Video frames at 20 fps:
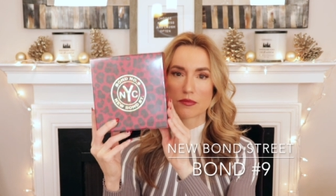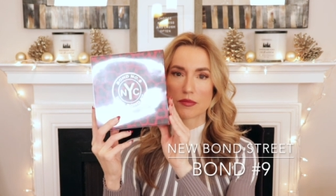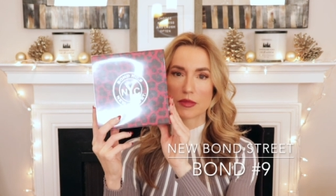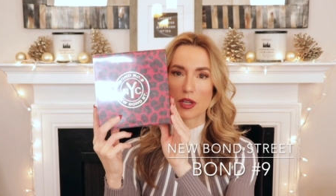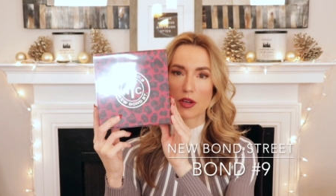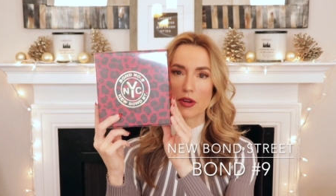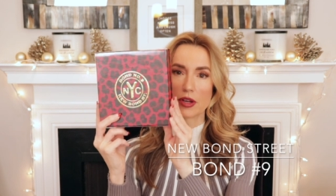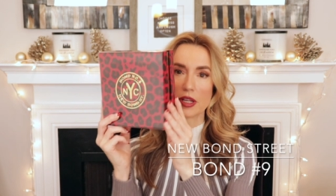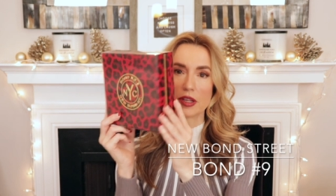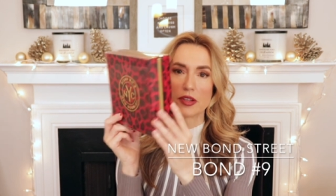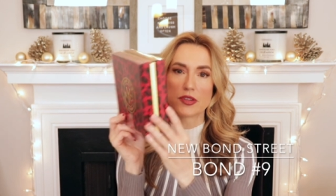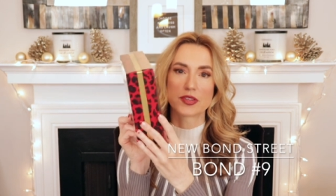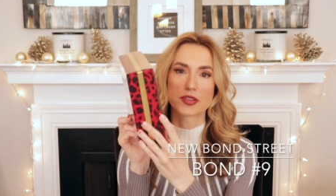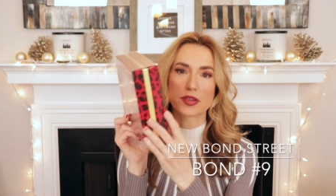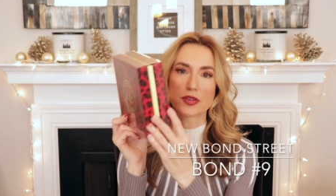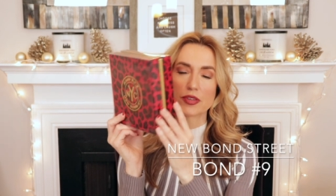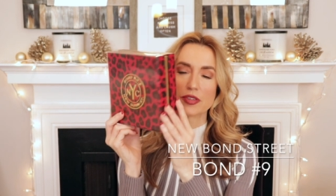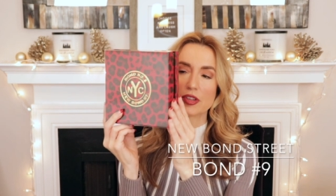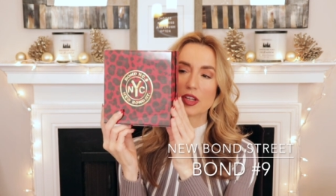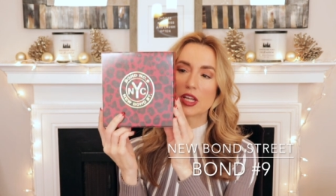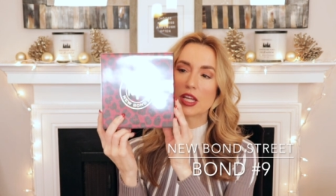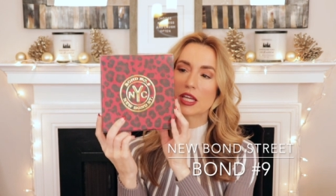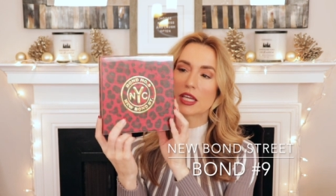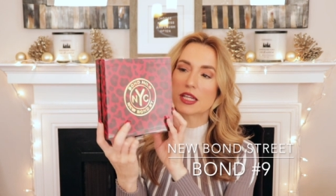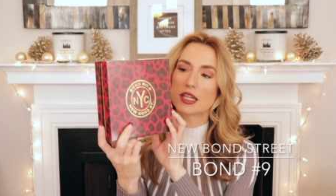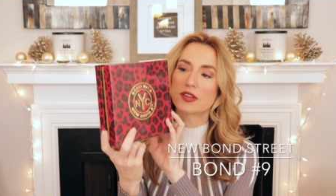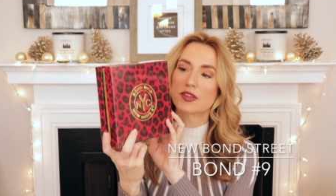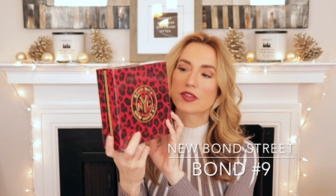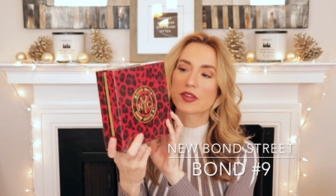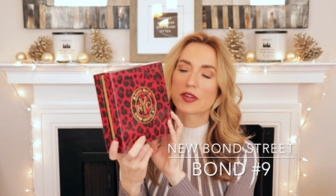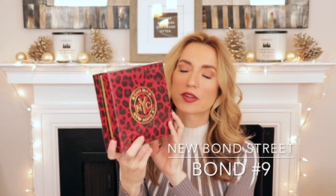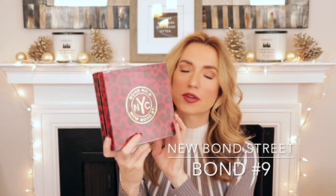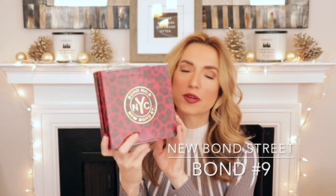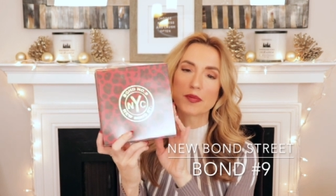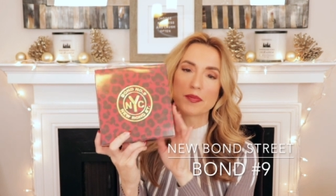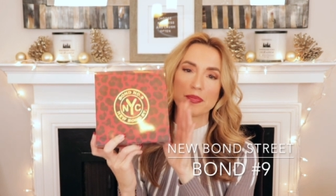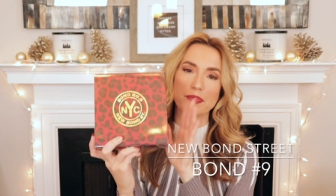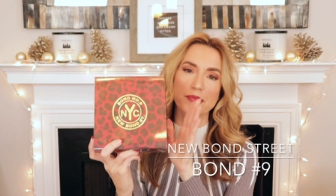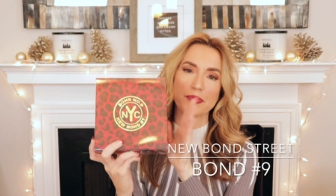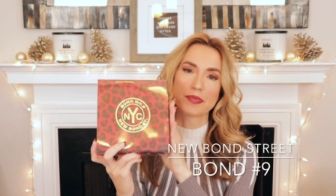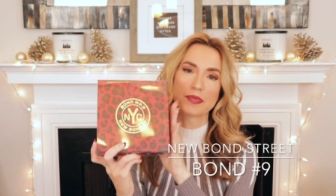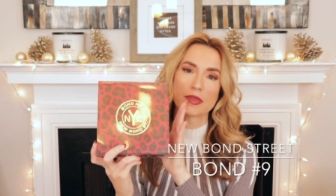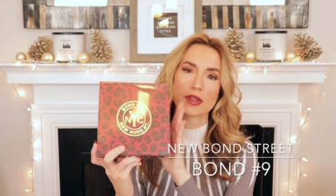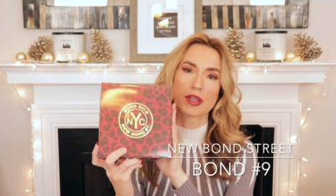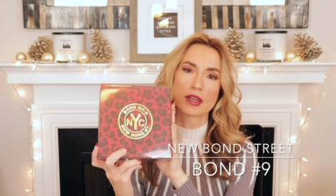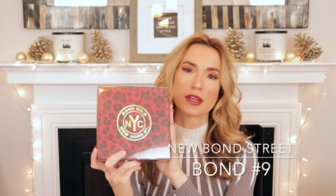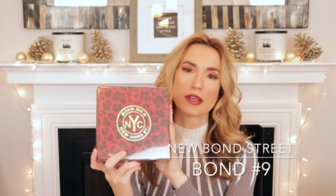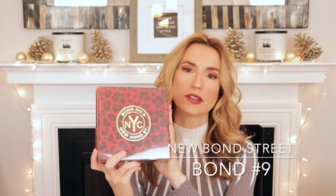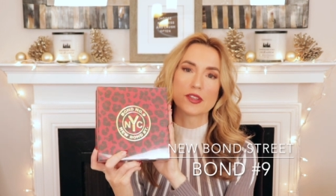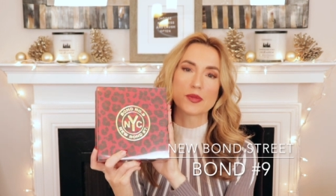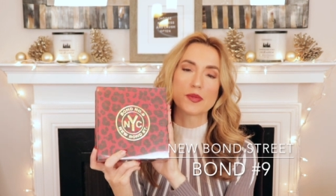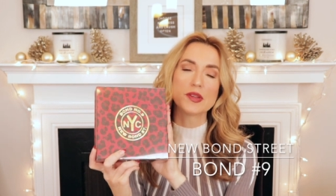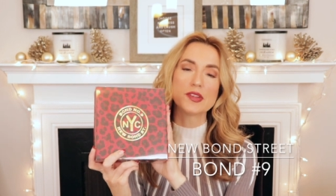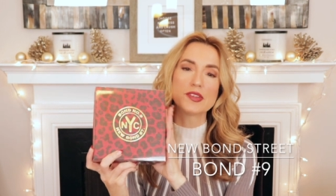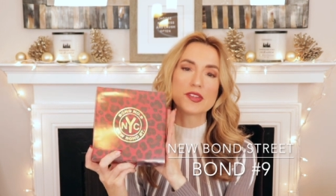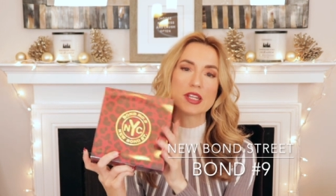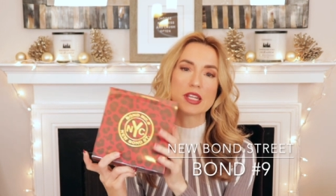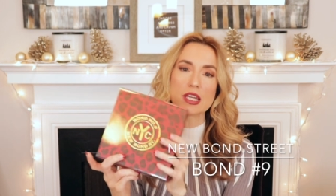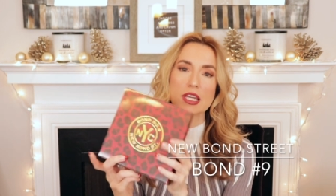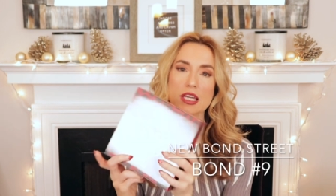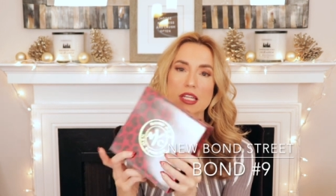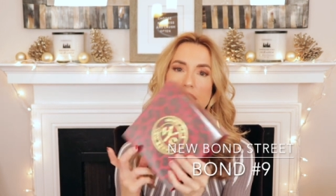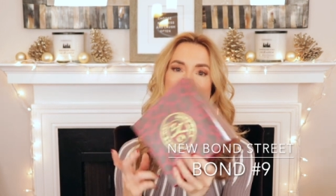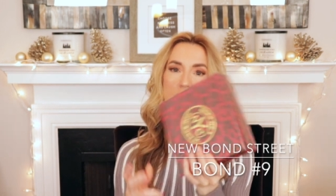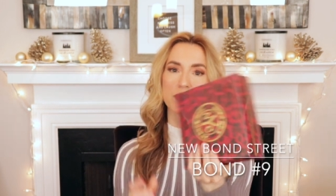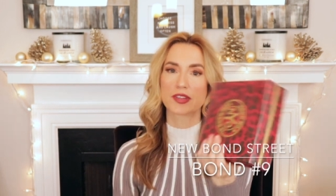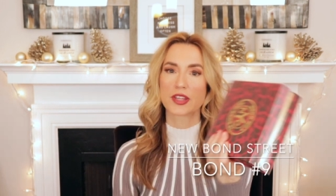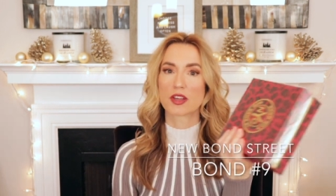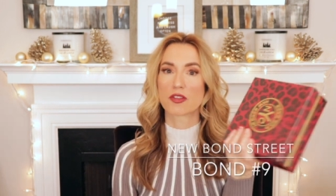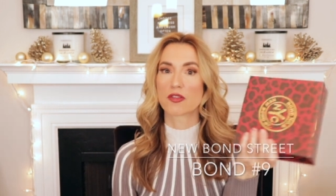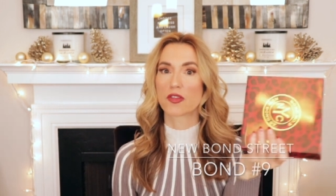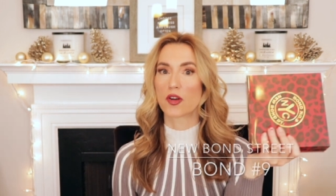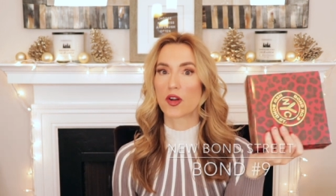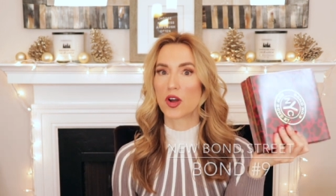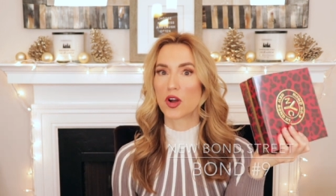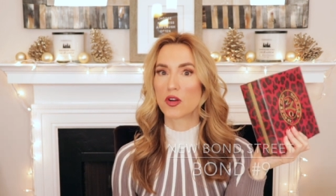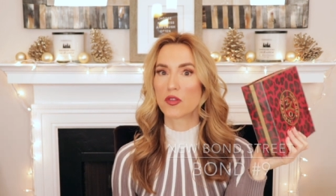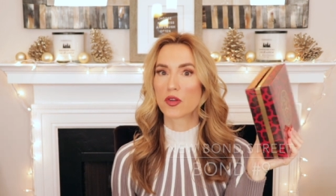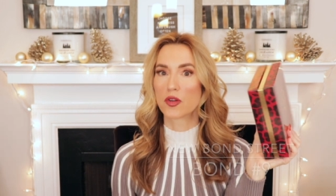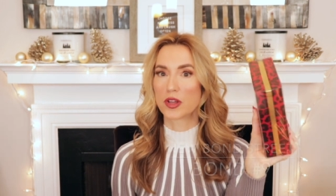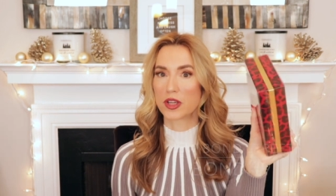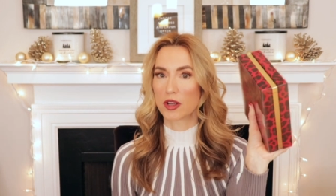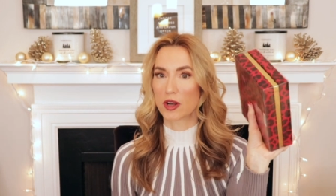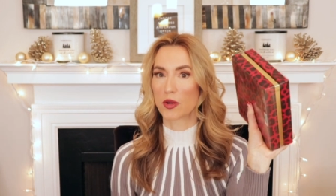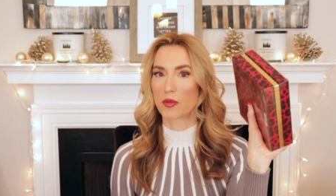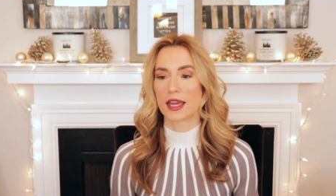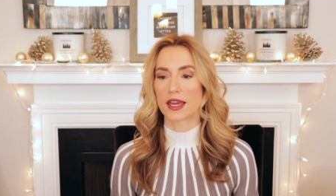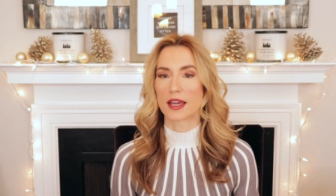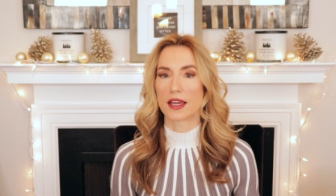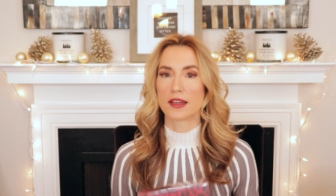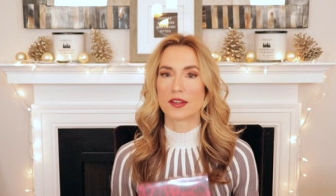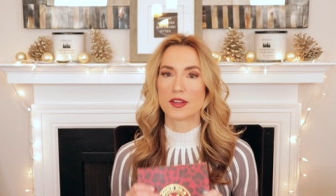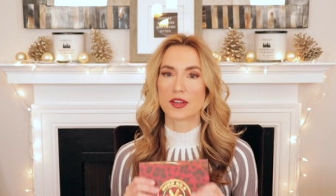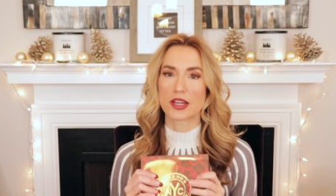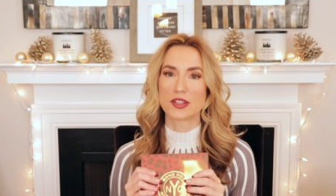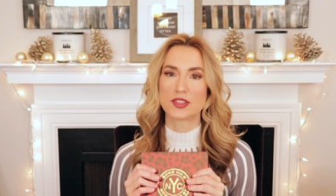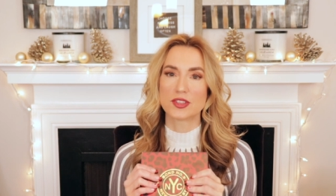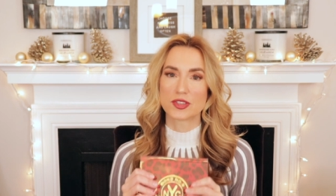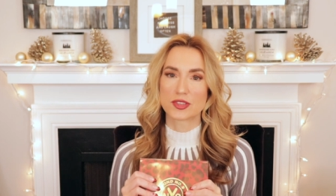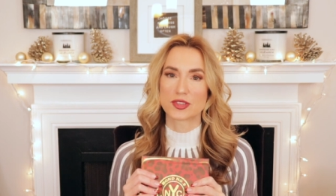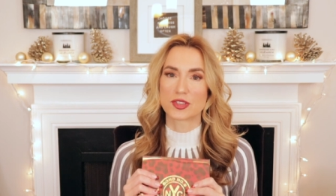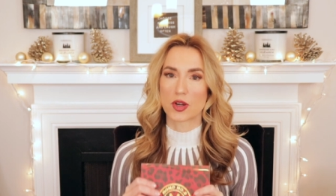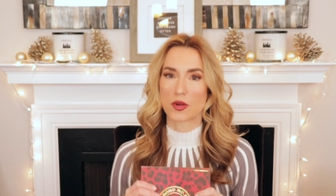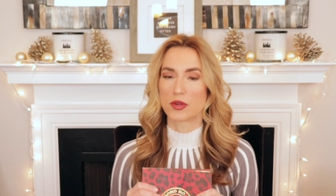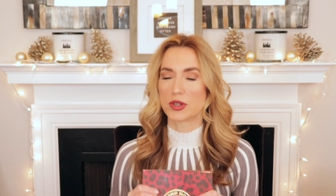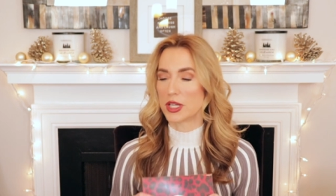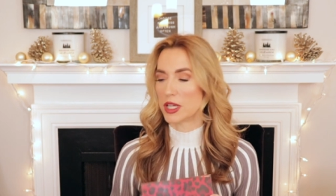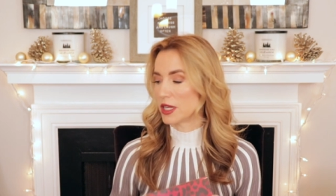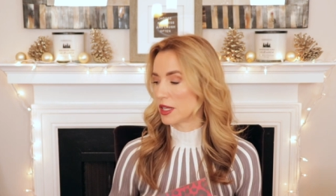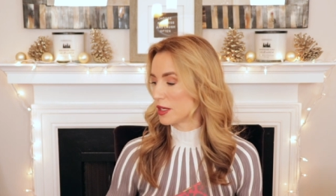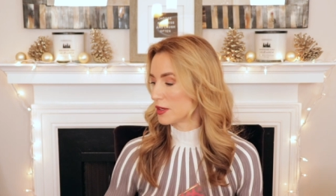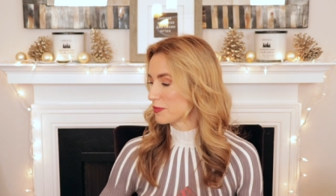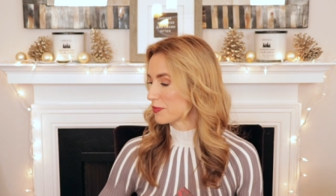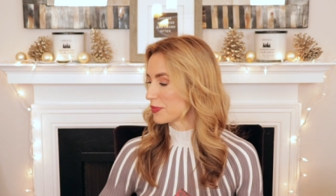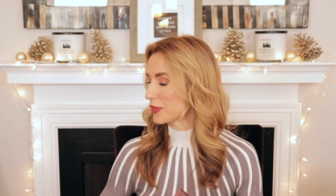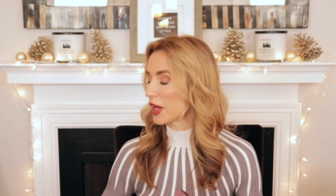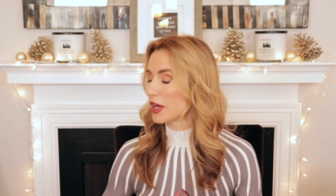here it is still sitting in its little it's been sitting in this thing for over a year and I just don't need it.